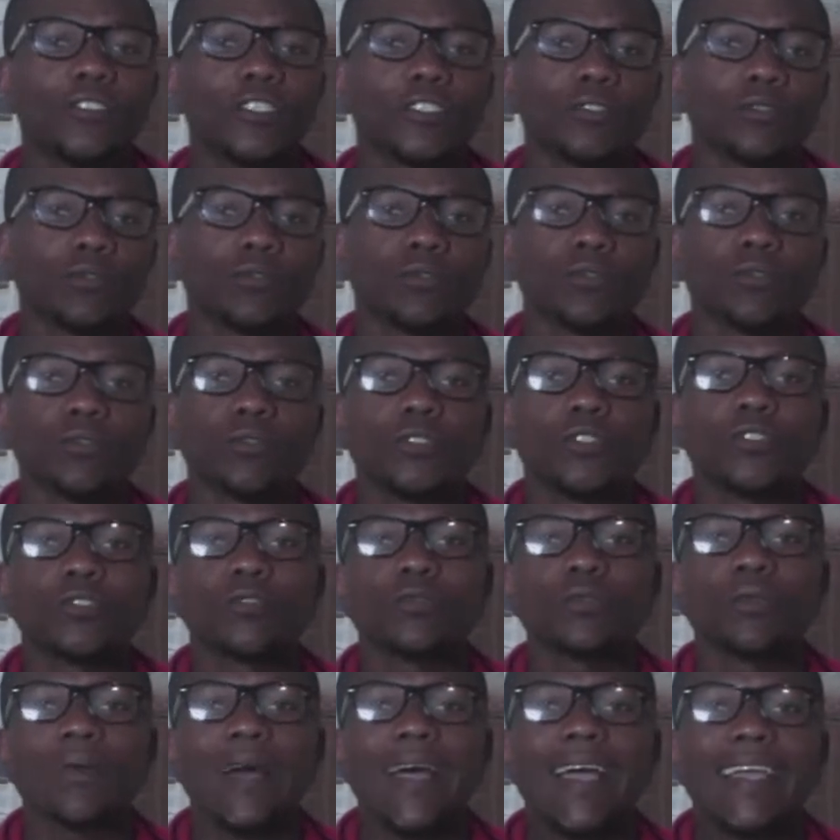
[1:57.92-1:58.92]
you need to do is
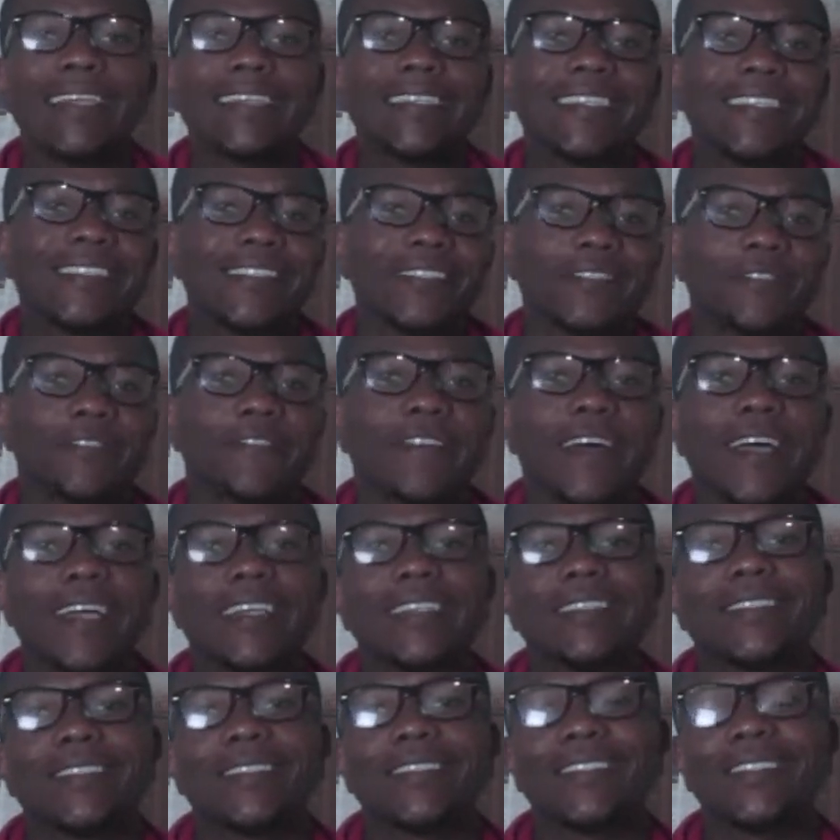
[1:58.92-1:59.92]
to
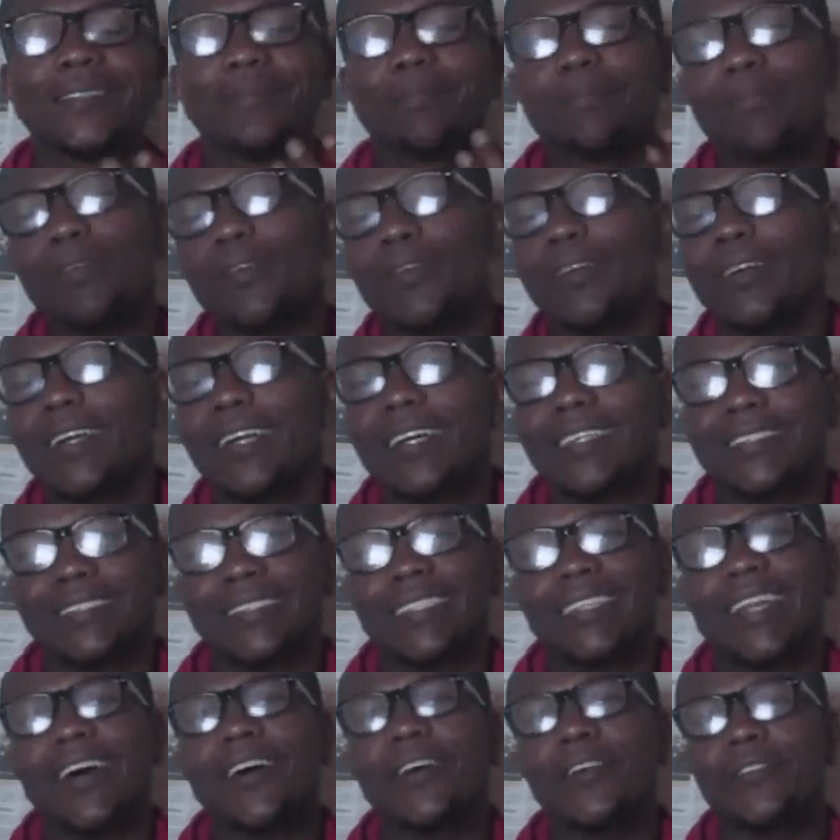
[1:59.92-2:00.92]
identify the bloggers
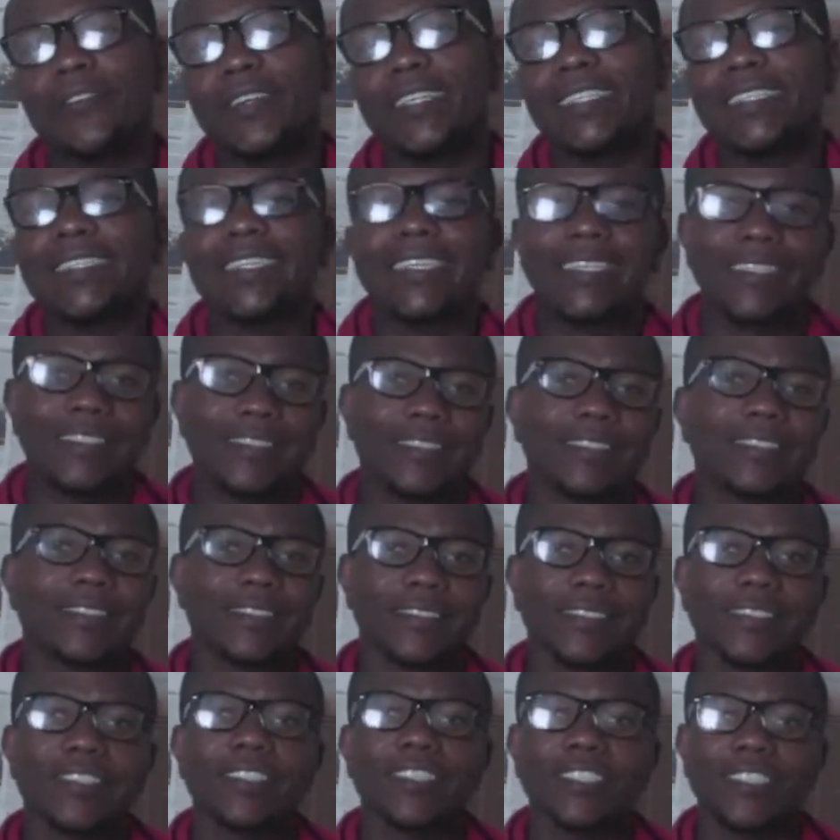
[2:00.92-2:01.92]
that are already
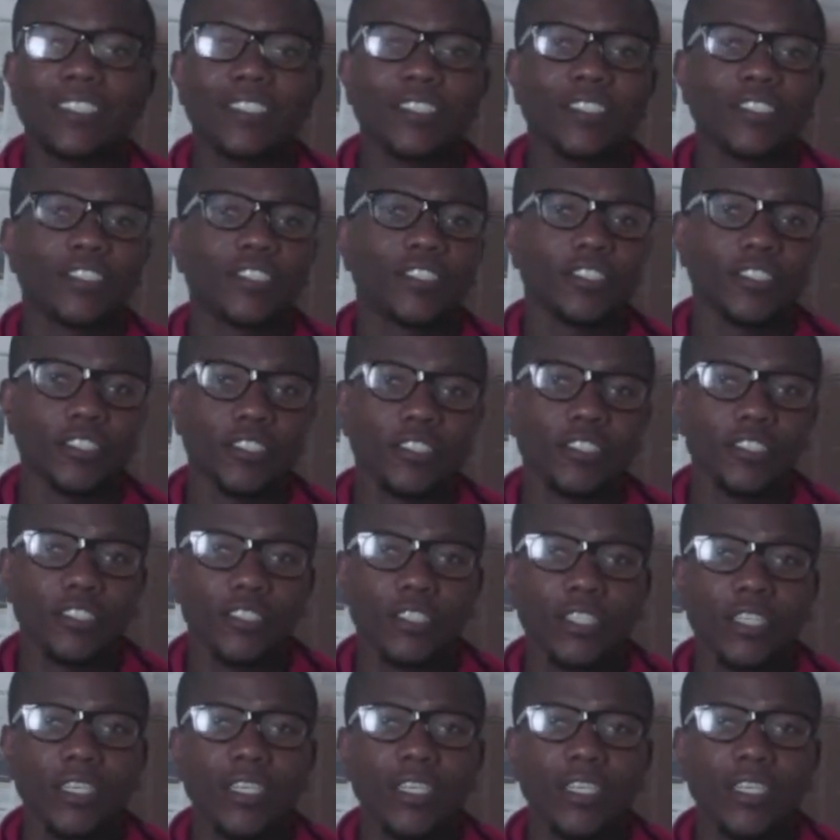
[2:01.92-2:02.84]
existing in this niche.